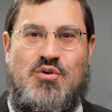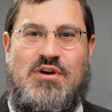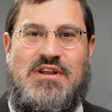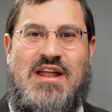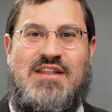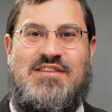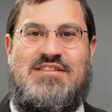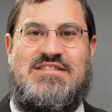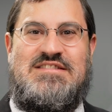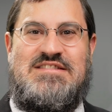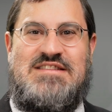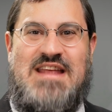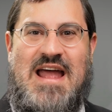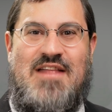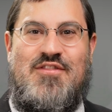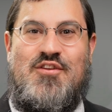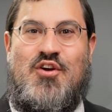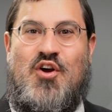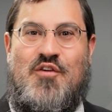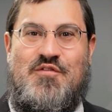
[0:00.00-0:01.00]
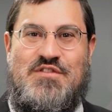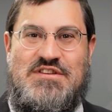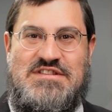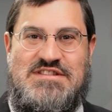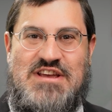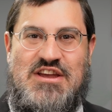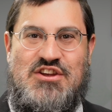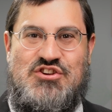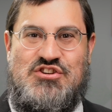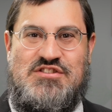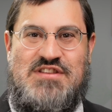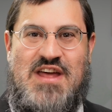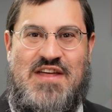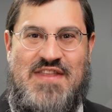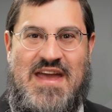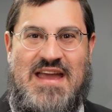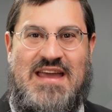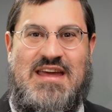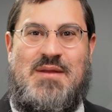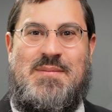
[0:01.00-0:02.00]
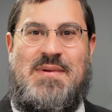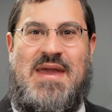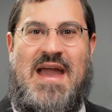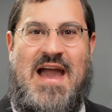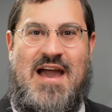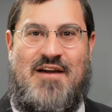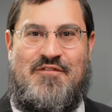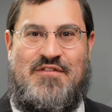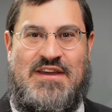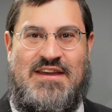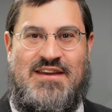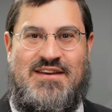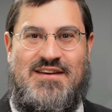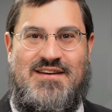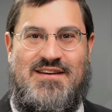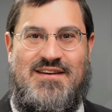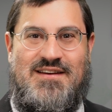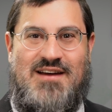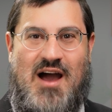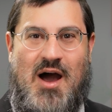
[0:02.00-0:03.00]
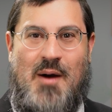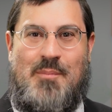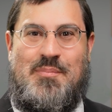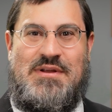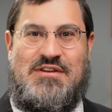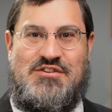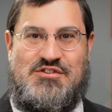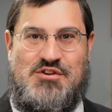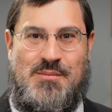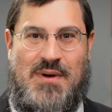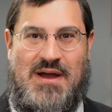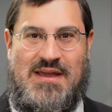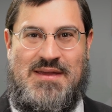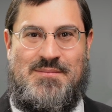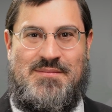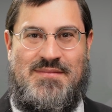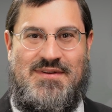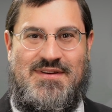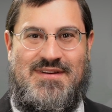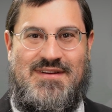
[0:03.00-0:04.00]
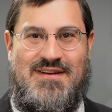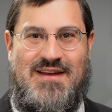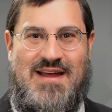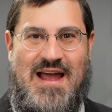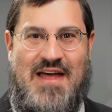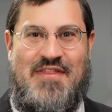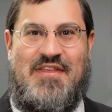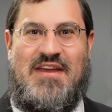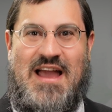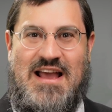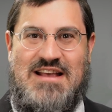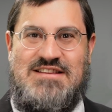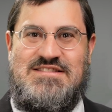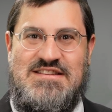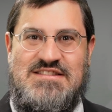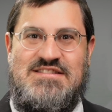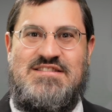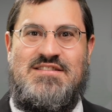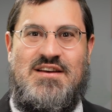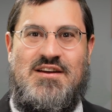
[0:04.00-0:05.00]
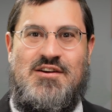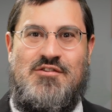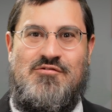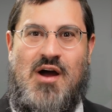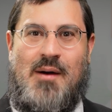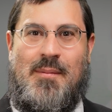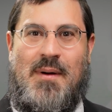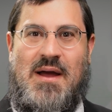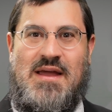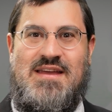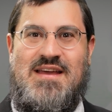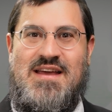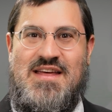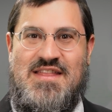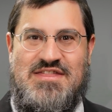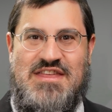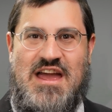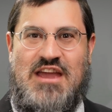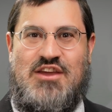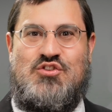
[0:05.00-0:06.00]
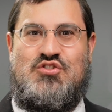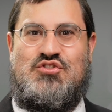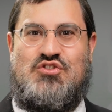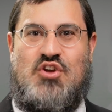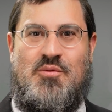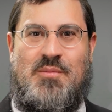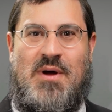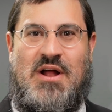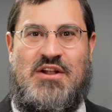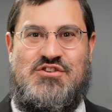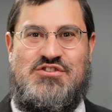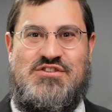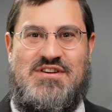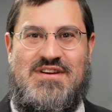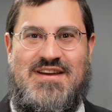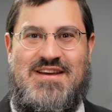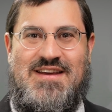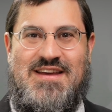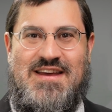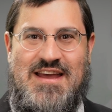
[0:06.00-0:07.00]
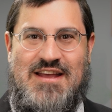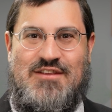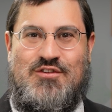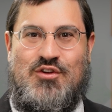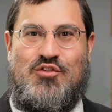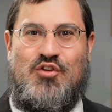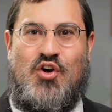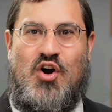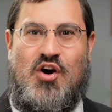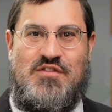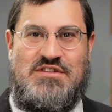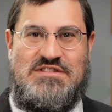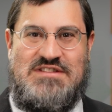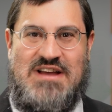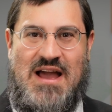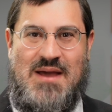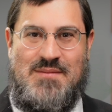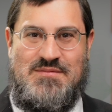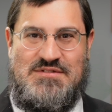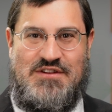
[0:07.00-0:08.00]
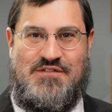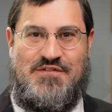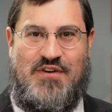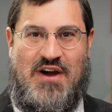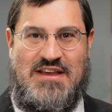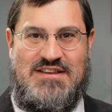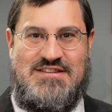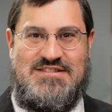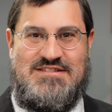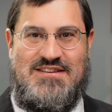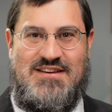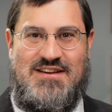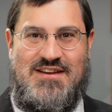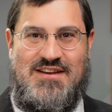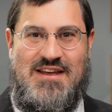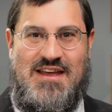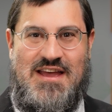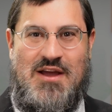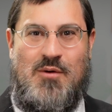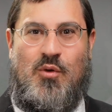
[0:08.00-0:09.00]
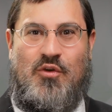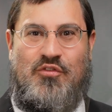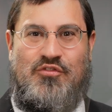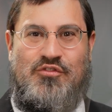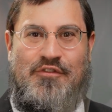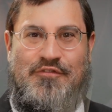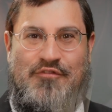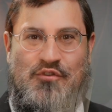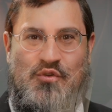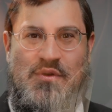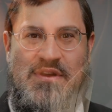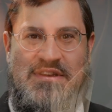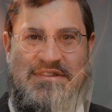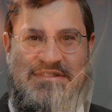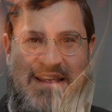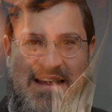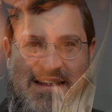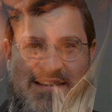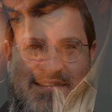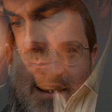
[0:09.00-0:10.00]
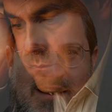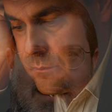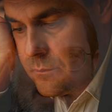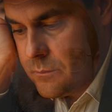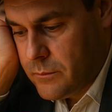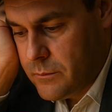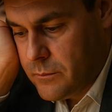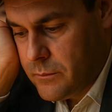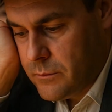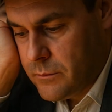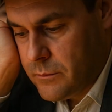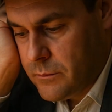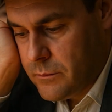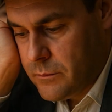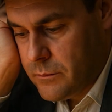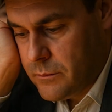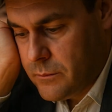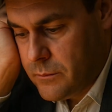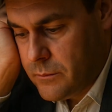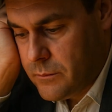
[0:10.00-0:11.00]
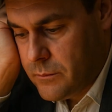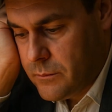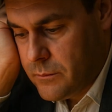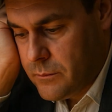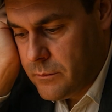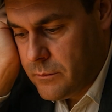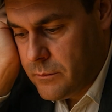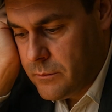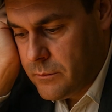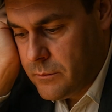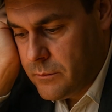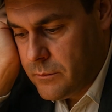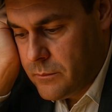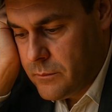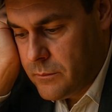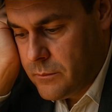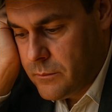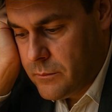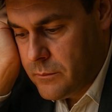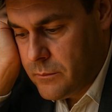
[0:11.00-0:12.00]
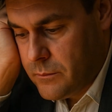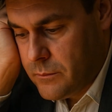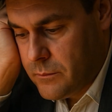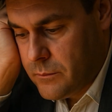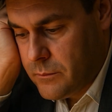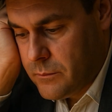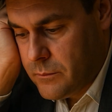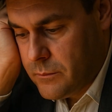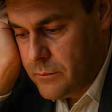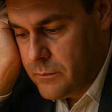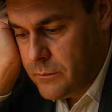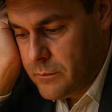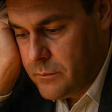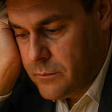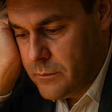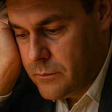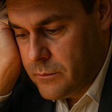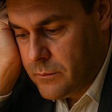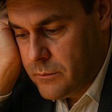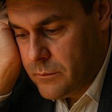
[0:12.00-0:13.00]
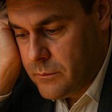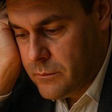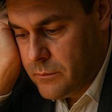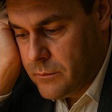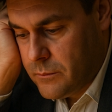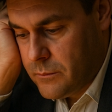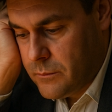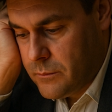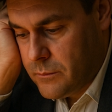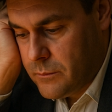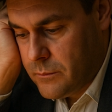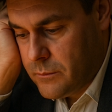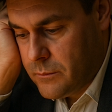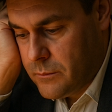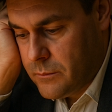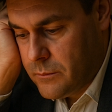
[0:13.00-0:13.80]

can understand the conversation that they're going to be having up in Shemayim. And the guy says, Rabbi, thank you so much. He took the Chofetz Chaim's advice. It wasn't a few years later, he became a fully fledged religious from Yid.